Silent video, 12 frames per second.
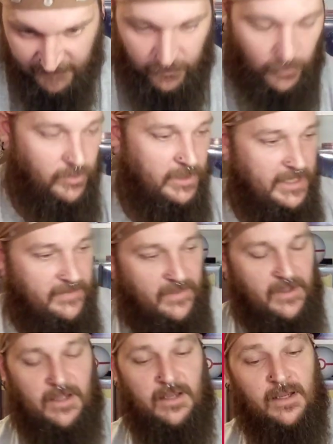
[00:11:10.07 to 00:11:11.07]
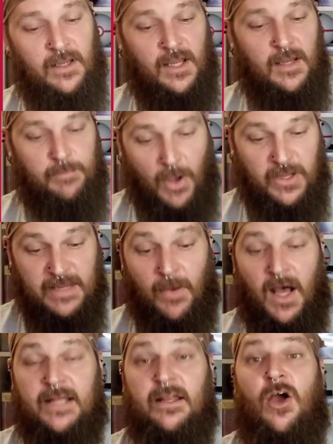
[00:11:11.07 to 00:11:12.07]
for in the
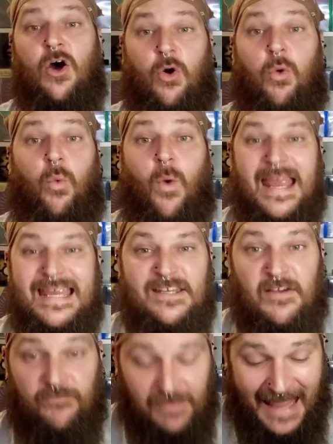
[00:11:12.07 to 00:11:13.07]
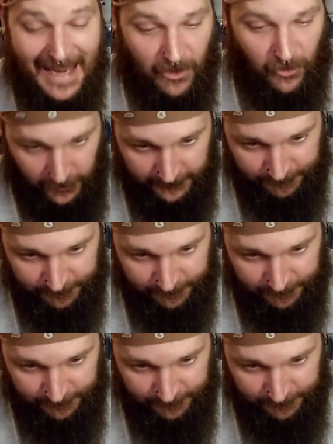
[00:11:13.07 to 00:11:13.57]
Pokemon White Flare.